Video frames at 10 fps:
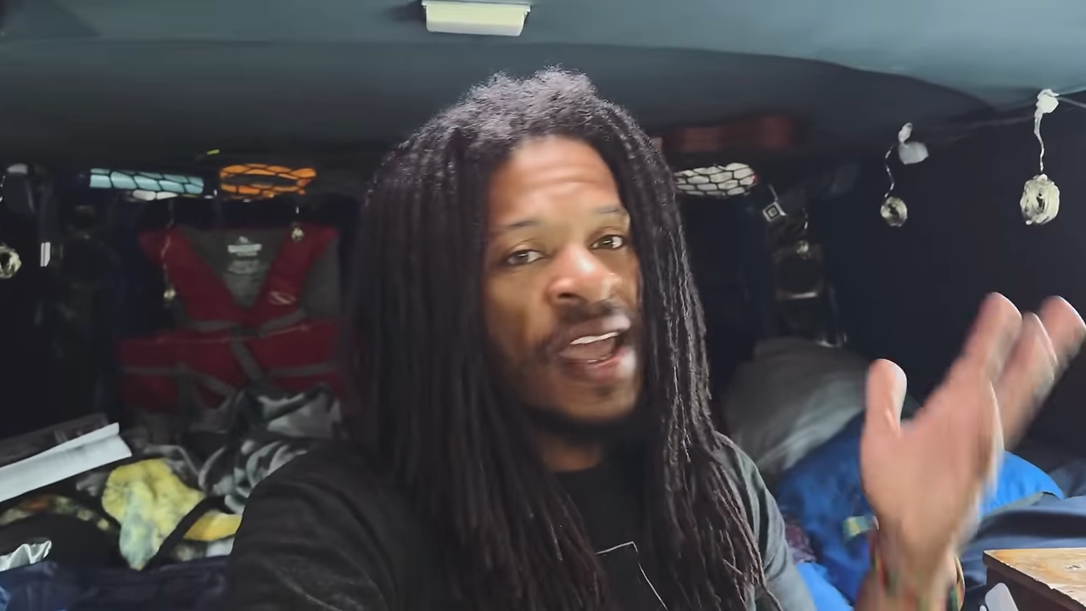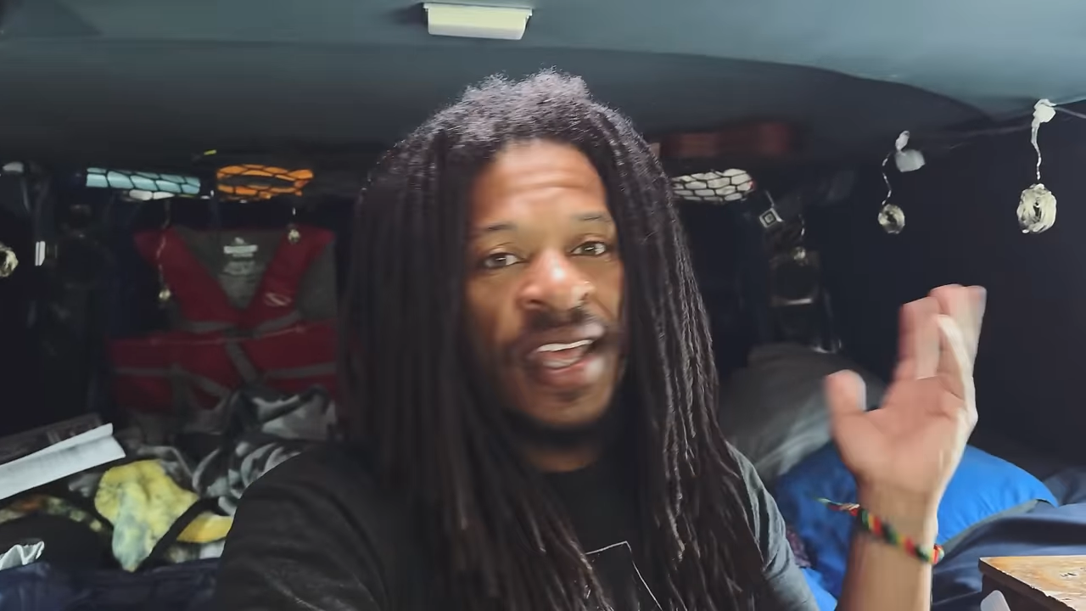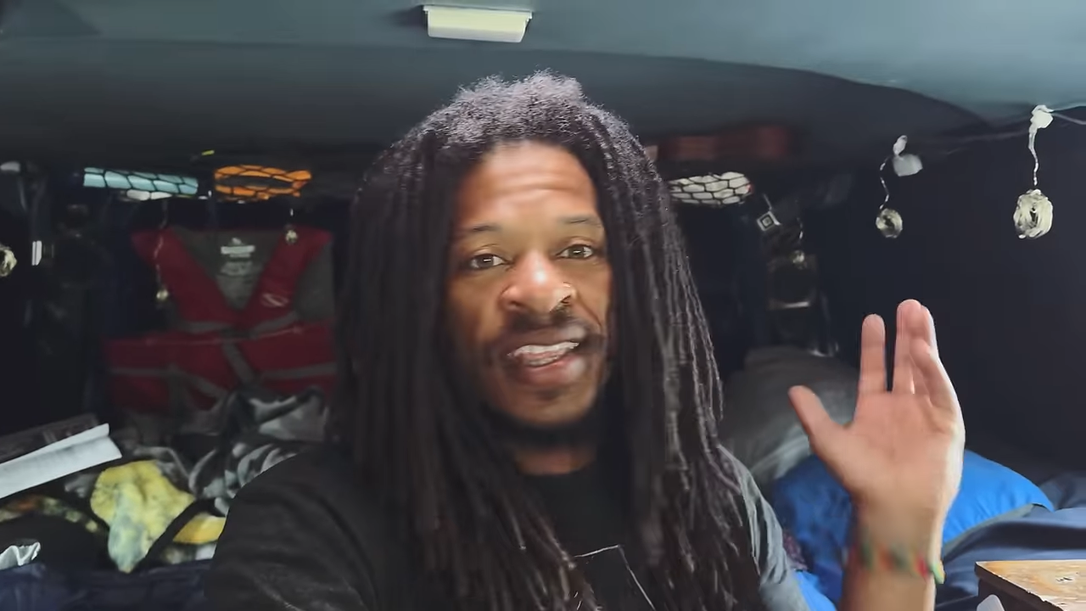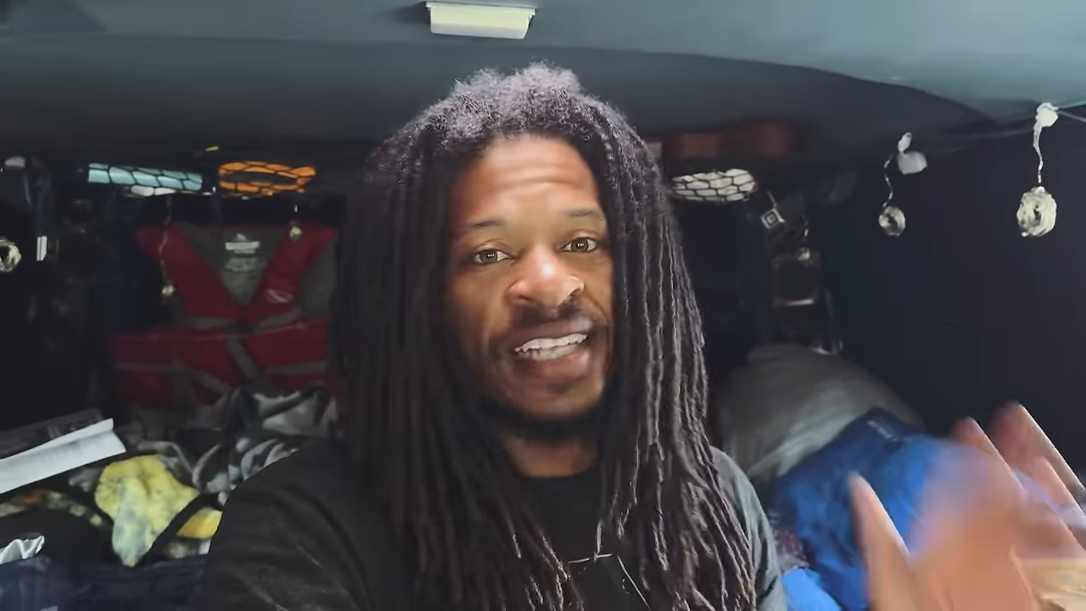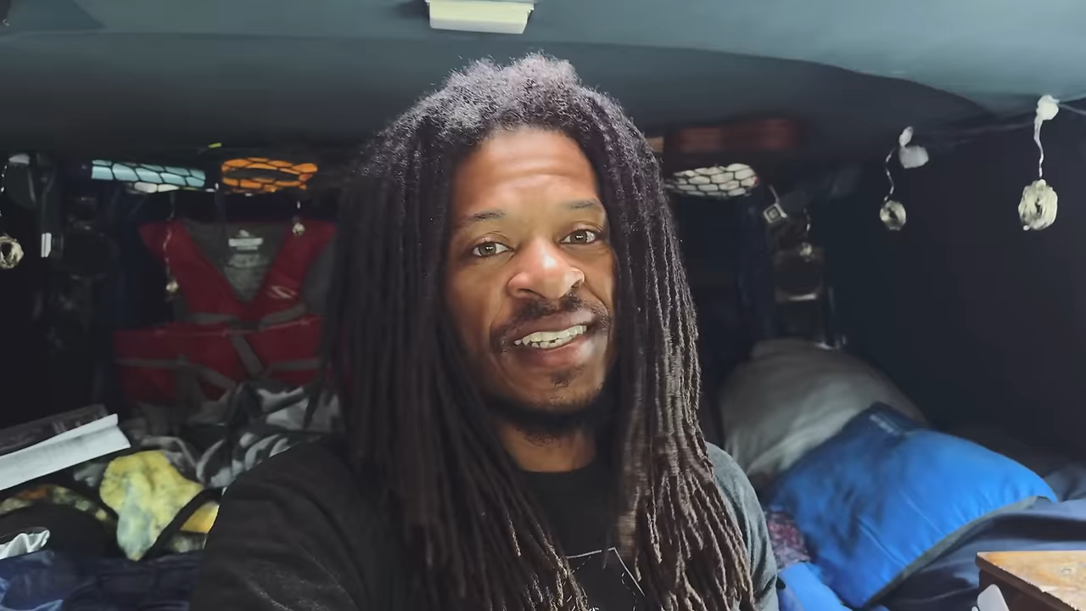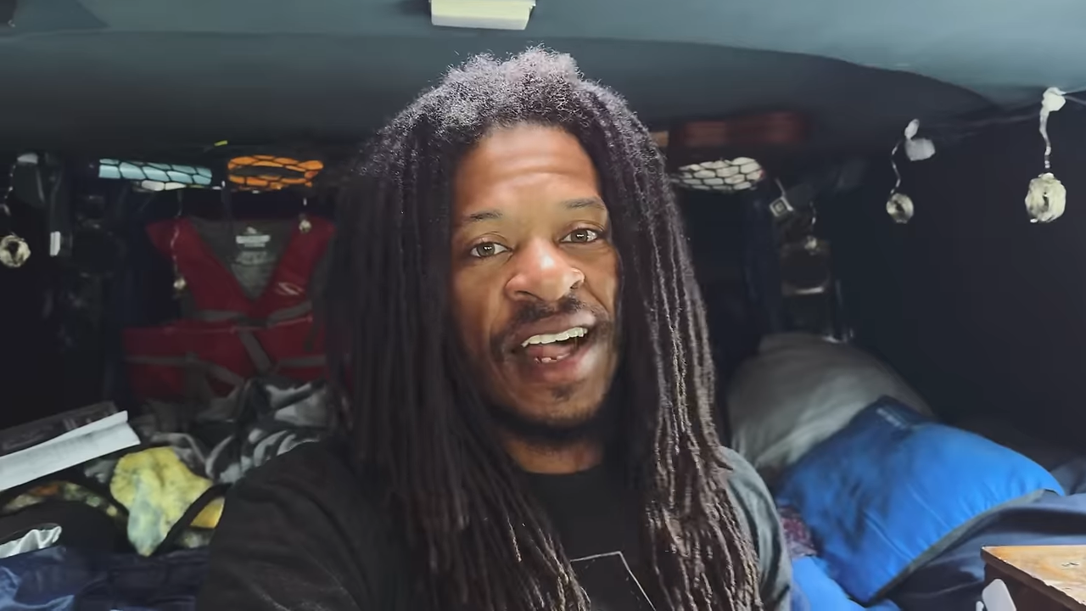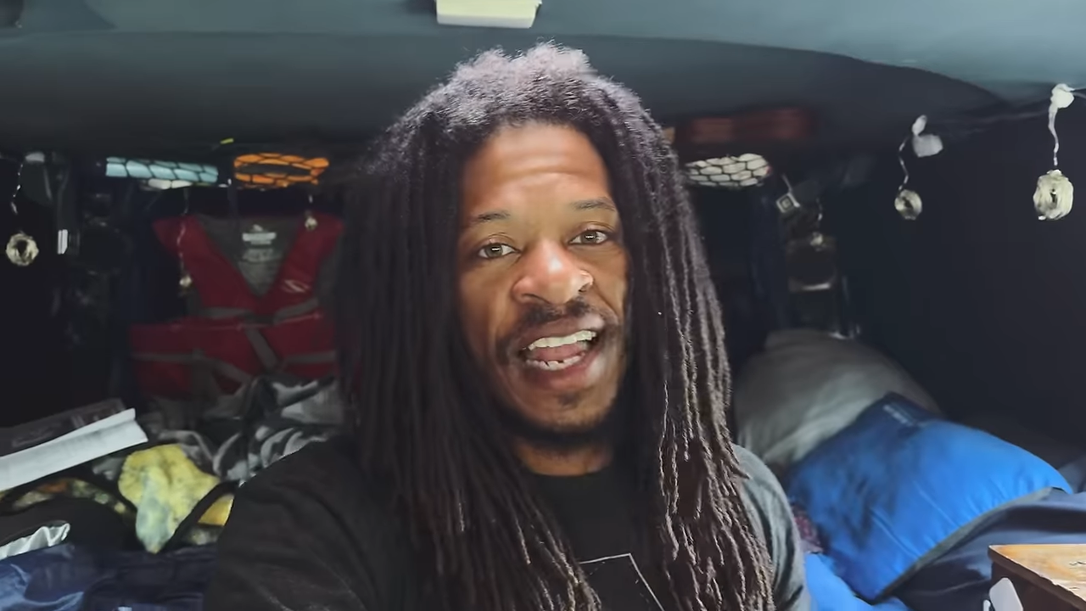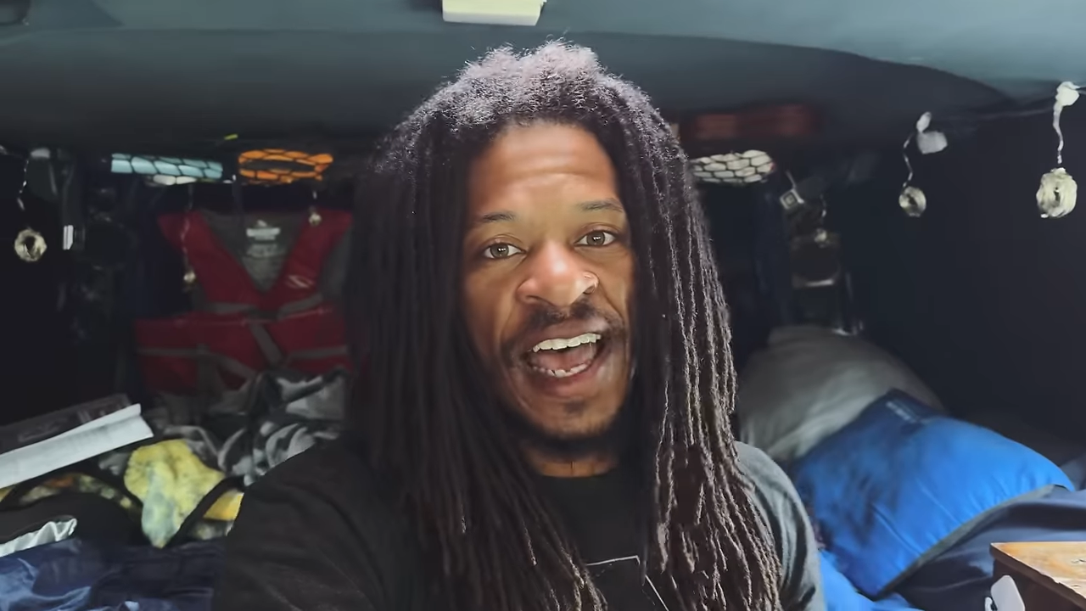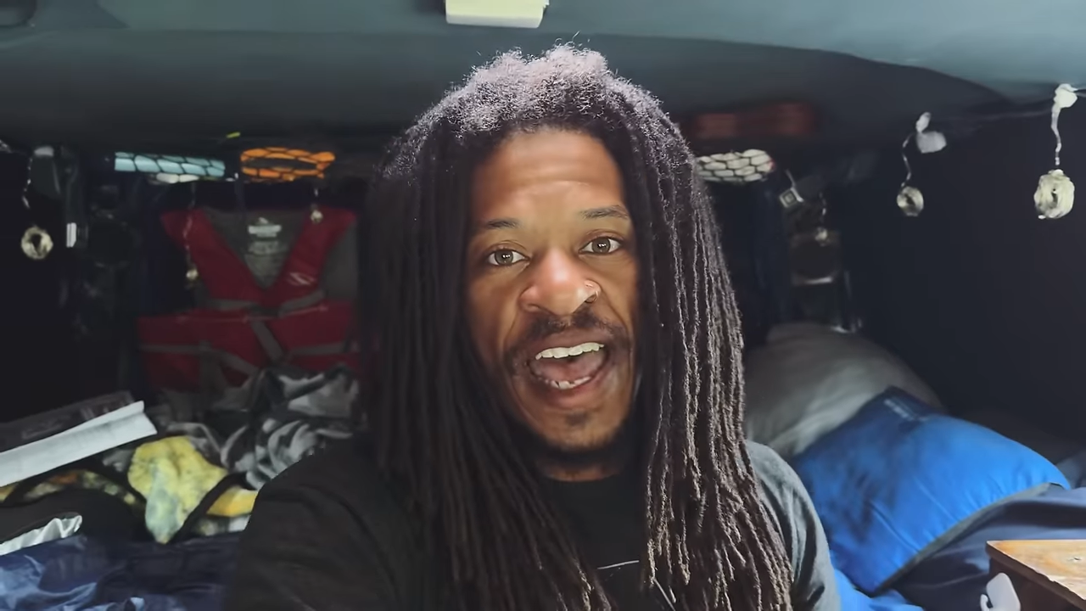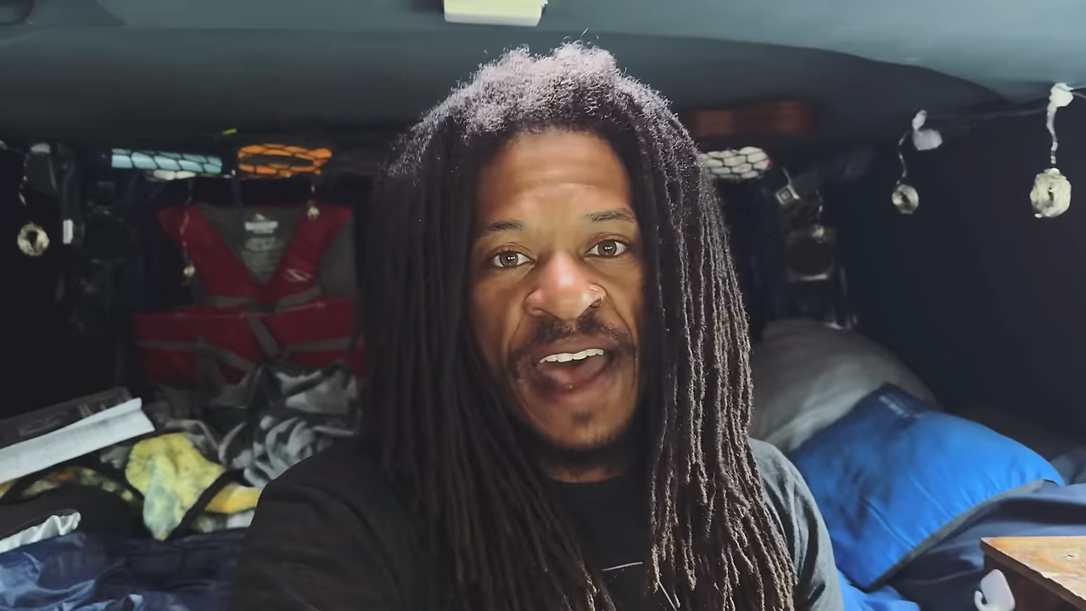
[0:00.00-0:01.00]
that's all
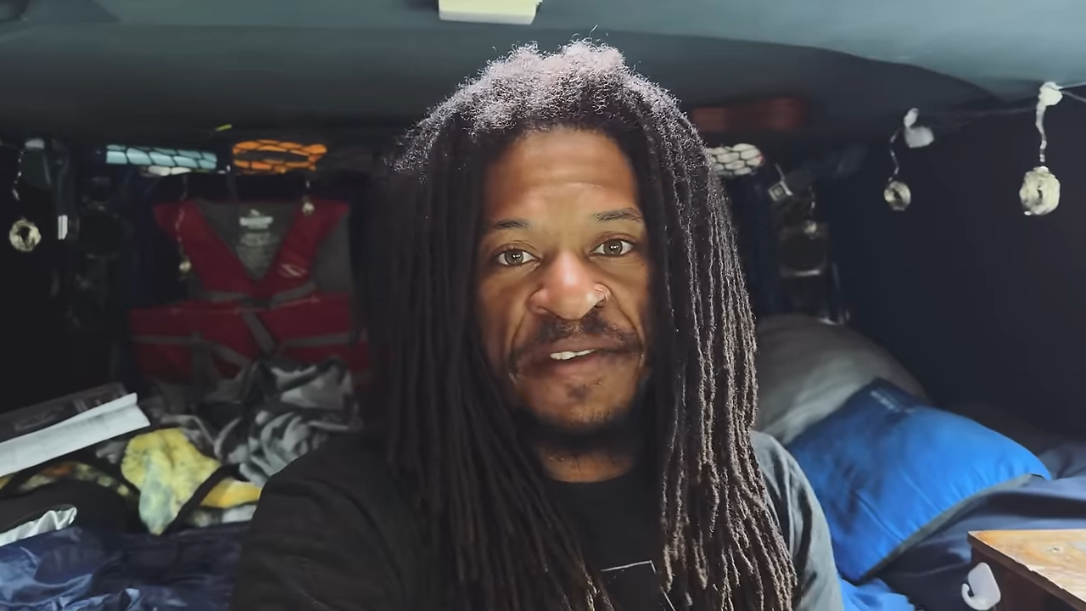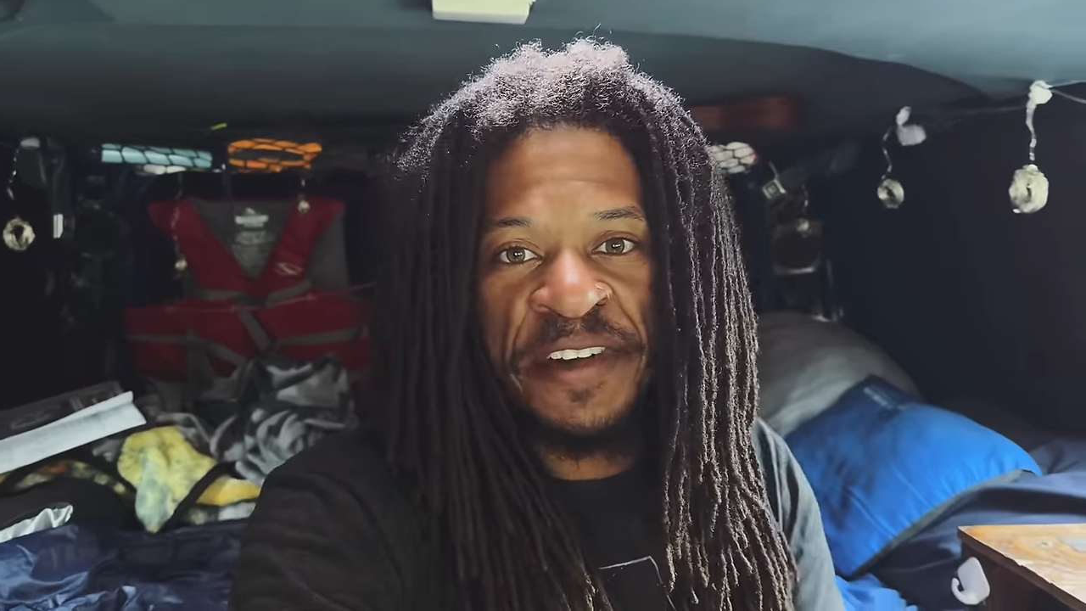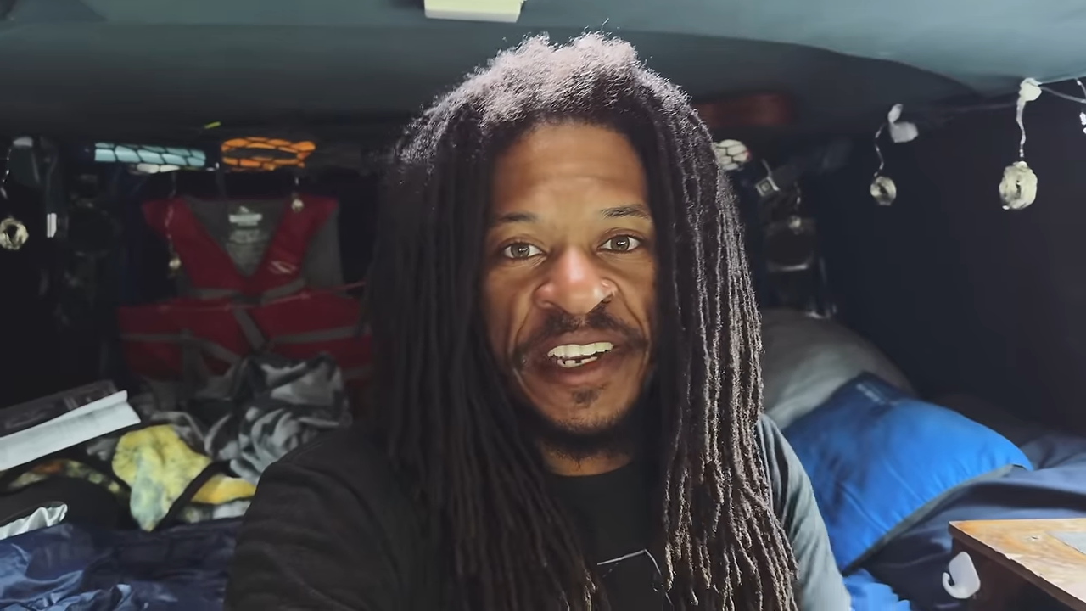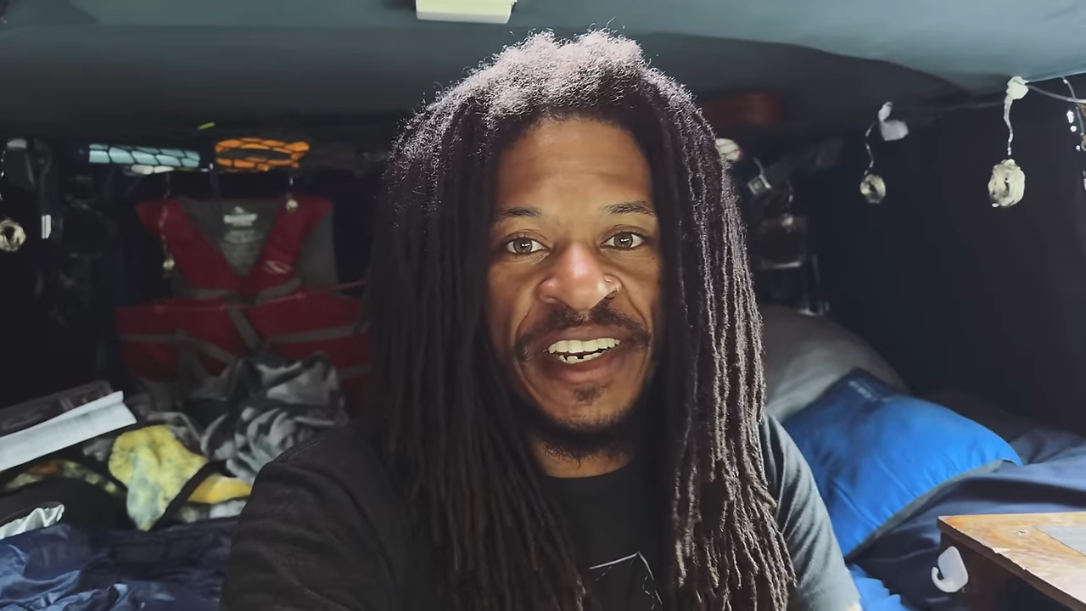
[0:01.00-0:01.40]
I have for you